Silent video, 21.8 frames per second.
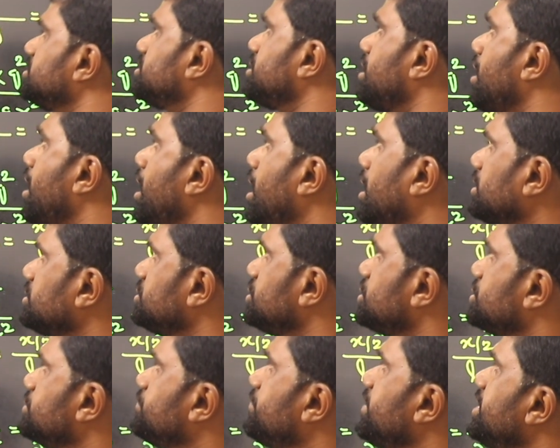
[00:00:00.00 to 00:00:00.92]

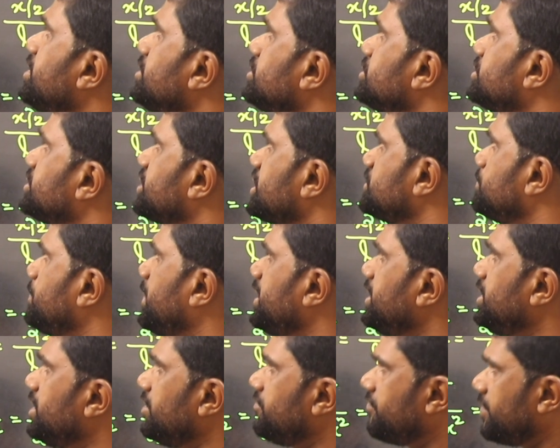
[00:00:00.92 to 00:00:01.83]
charged spheres
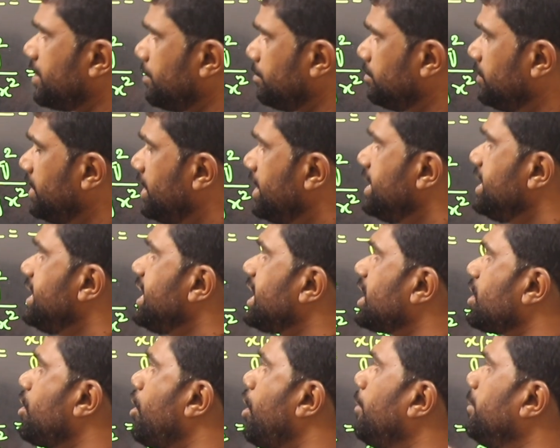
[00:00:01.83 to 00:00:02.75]
suspended from a
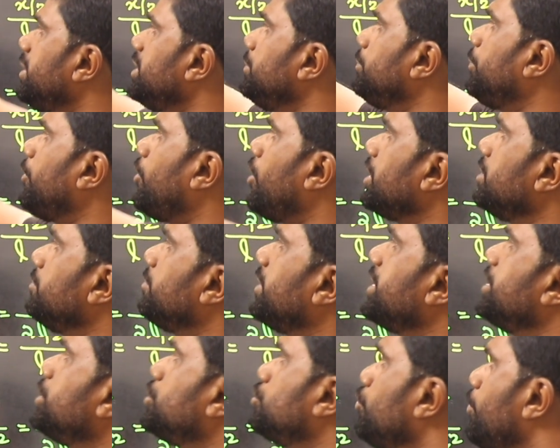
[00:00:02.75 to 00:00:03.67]
common point
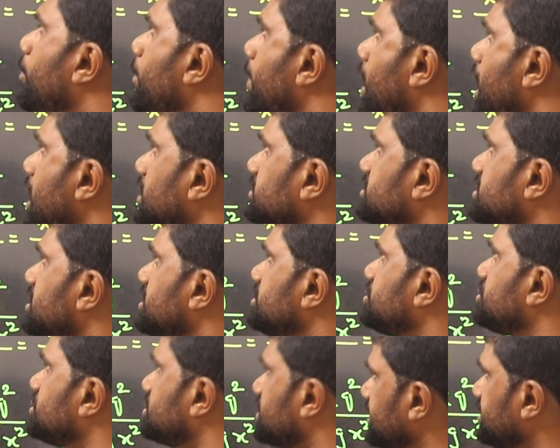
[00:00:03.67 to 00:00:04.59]
by two
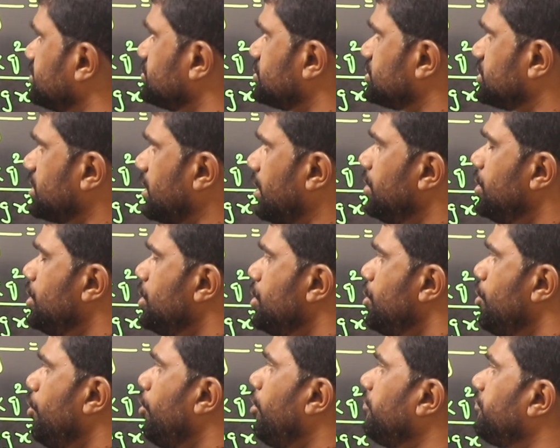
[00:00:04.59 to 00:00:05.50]
massless strings
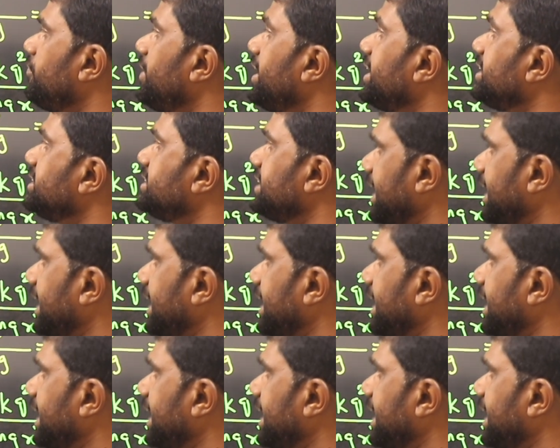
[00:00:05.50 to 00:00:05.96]
of length